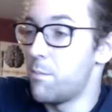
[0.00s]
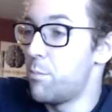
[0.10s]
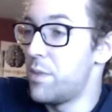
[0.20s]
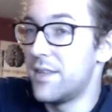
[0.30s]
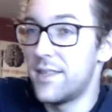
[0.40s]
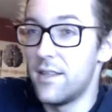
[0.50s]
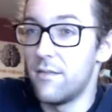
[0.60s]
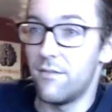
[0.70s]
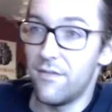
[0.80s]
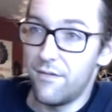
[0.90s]

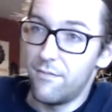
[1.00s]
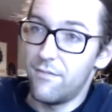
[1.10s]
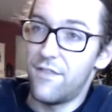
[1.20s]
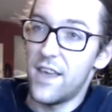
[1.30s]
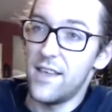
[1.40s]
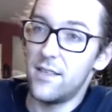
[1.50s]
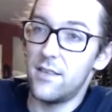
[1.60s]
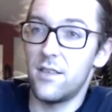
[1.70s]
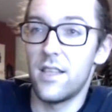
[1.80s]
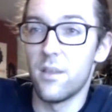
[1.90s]
piston
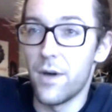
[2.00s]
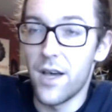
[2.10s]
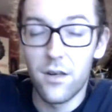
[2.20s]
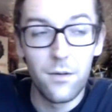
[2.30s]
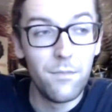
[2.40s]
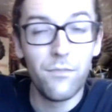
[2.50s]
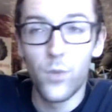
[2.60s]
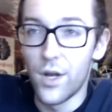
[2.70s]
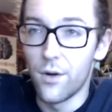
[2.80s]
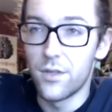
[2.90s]
face at the bottom,
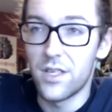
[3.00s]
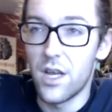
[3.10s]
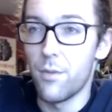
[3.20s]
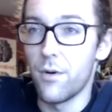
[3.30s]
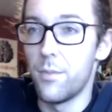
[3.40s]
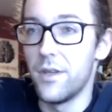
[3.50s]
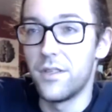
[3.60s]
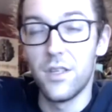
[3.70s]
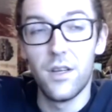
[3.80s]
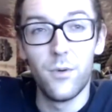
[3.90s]
we know it's a Type R
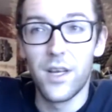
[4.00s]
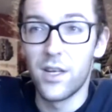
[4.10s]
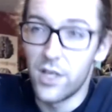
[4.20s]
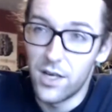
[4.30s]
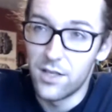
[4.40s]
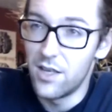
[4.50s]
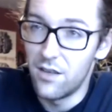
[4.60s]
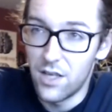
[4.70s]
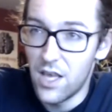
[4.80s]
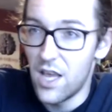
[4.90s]
piston. We got to check and see
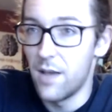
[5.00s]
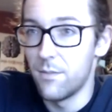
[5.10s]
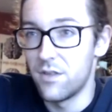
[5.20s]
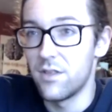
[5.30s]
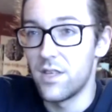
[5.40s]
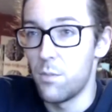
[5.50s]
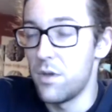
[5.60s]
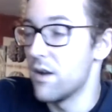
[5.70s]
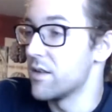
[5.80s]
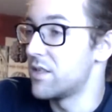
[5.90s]
if the cams say
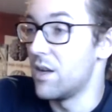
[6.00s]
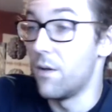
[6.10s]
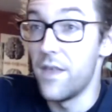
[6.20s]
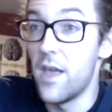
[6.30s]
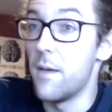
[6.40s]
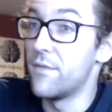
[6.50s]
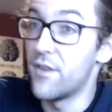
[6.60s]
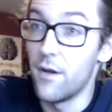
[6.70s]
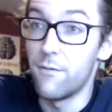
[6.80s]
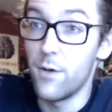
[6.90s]
PRC on them.
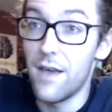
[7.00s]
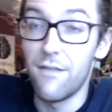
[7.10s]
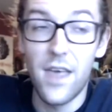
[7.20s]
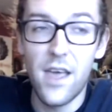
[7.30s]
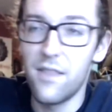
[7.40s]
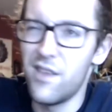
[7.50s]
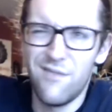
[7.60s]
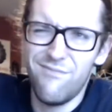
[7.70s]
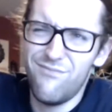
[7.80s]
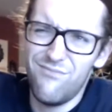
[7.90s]
So if we have that,
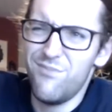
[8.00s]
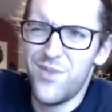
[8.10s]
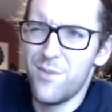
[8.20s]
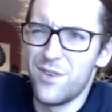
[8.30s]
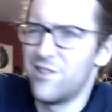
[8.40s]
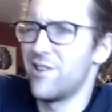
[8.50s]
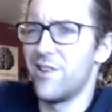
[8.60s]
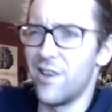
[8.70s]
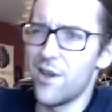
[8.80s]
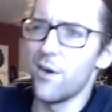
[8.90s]
then pretty much good to
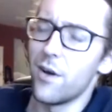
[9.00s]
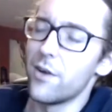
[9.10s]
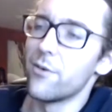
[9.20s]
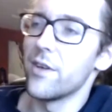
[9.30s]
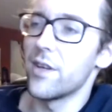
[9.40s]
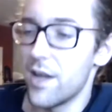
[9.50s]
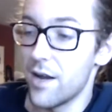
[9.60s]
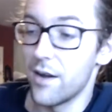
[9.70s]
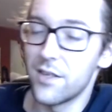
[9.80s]
go. I don't really care